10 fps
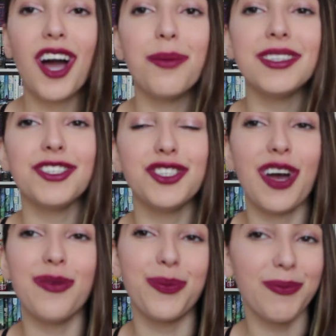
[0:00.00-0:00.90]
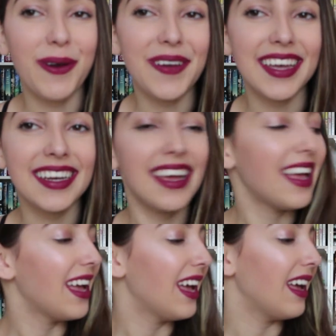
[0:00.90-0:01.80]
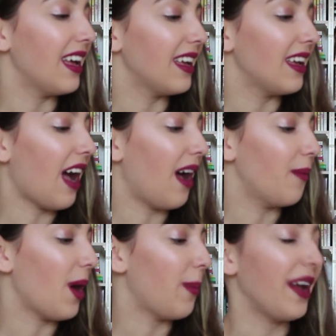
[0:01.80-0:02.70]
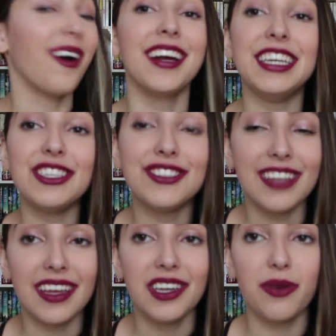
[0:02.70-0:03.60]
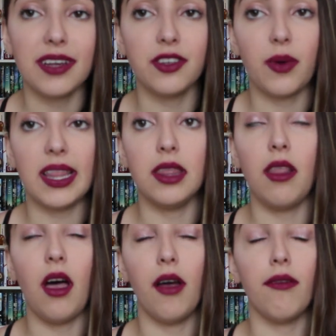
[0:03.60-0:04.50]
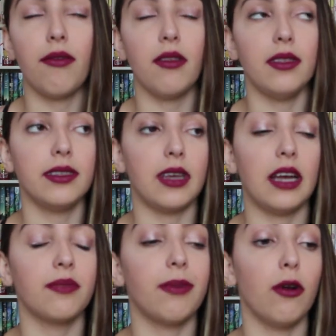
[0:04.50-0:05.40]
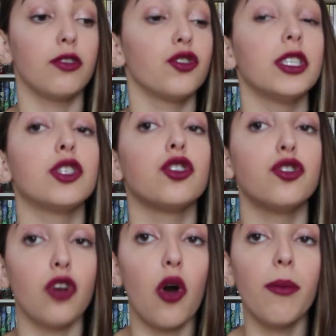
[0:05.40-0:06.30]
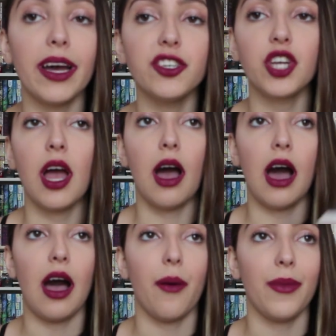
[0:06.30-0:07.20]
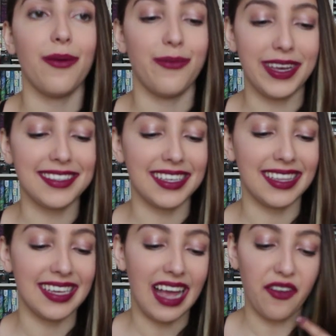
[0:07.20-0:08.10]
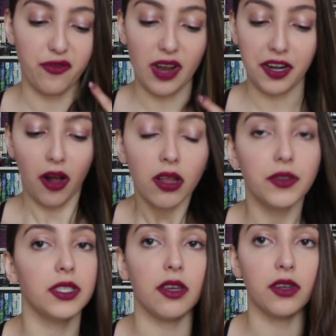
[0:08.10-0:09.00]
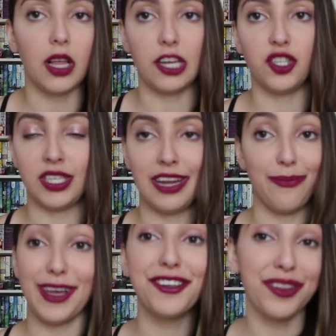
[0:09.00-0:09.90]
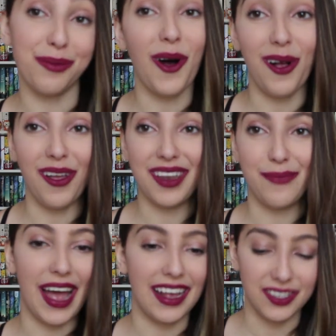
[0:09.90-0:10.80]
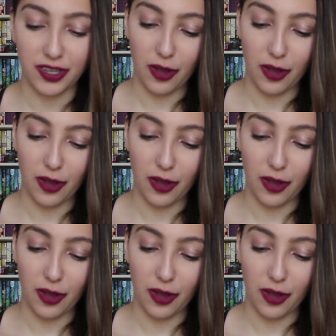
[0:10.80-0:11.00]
composition of Broken um, by R.H. Sin. You guys know I love this guy's poetry so much. Um, basically, I've read all of his other collections and I've mentioned them all in past